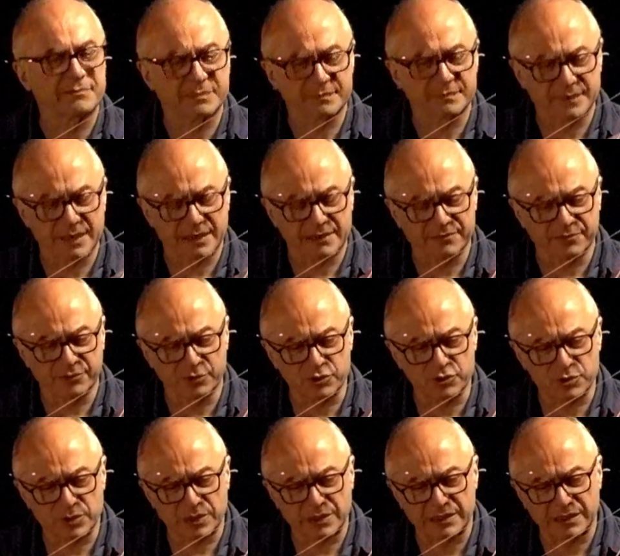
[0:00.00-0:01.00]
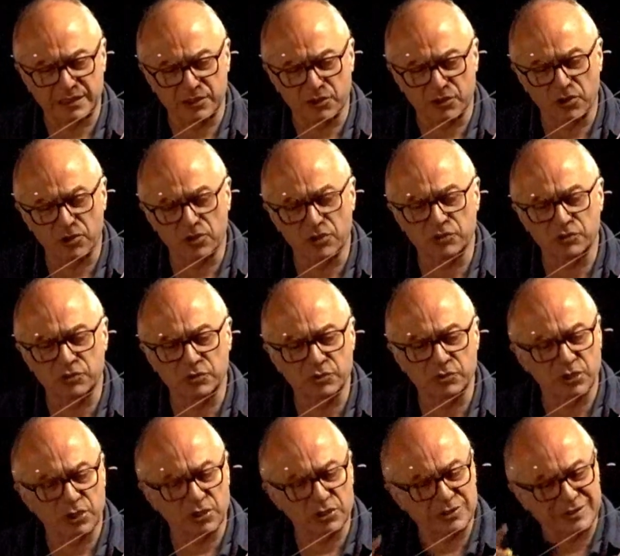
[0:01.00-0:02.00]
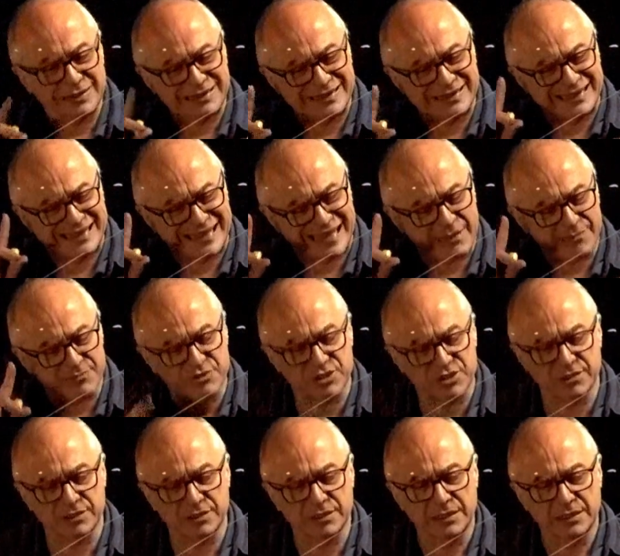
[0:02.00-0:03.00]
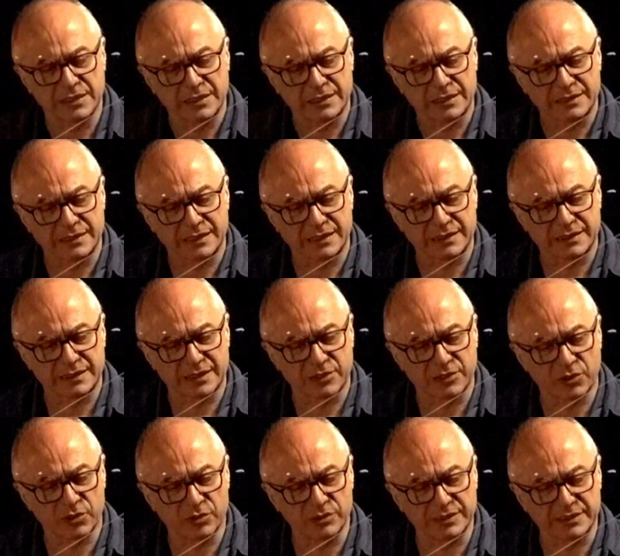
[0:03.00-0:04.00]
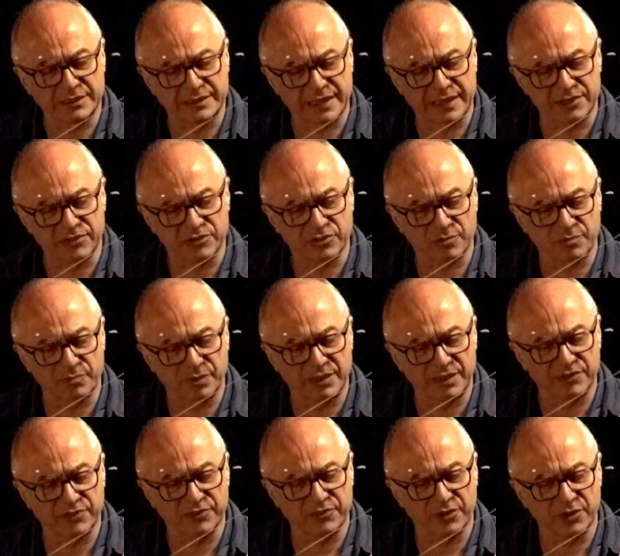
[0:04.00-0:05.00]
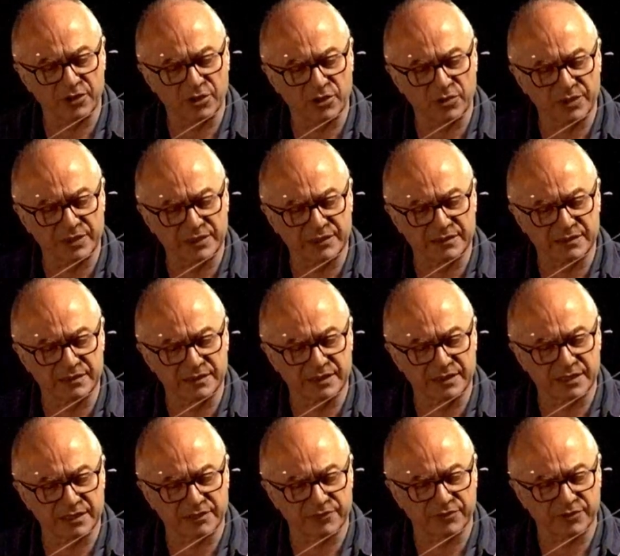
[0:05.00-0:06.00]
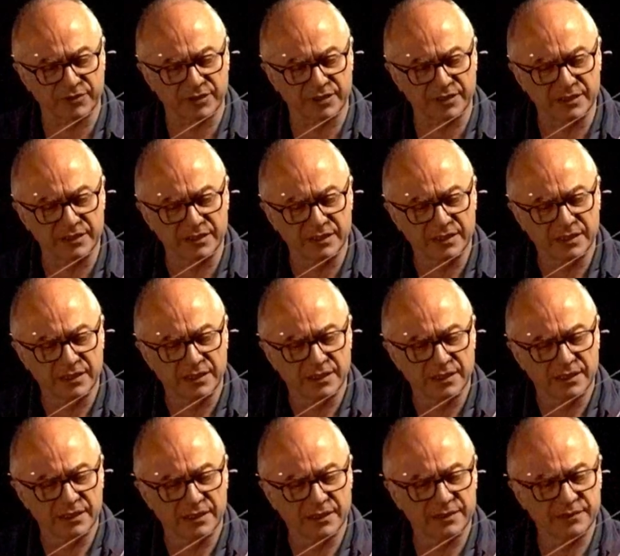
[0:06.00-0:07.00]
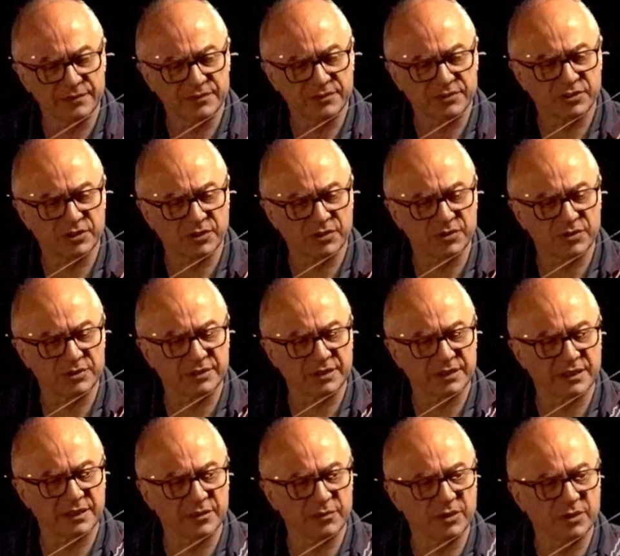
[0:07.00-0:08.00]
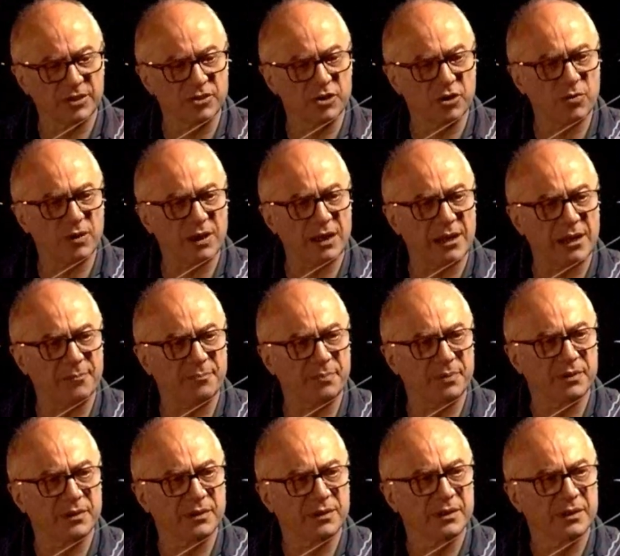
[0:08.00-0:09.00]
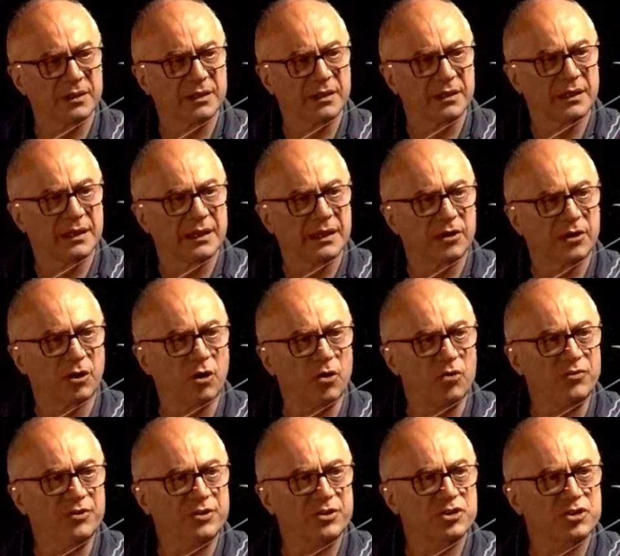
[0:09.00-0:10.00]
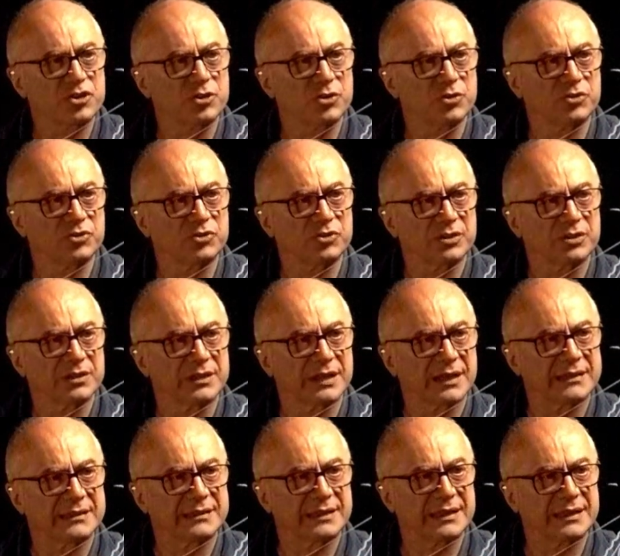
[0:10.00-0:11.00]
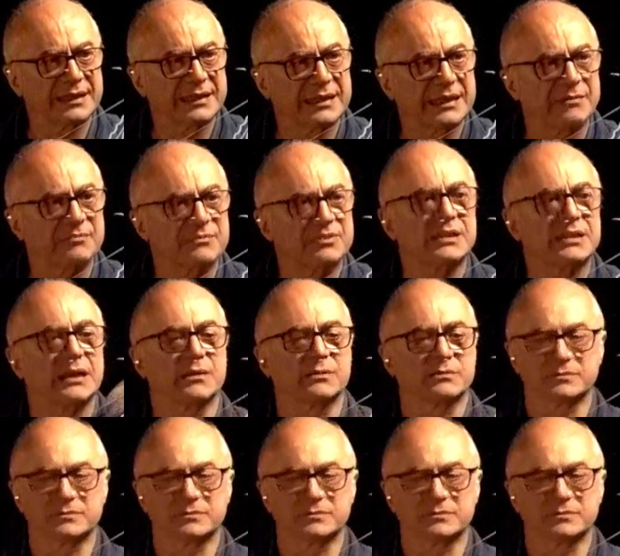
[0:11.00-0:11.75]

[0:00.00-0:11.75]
unfortunately colors do not capture the whole detail, so please follow it carefully. So it will go up, overshoots, and then it comes down.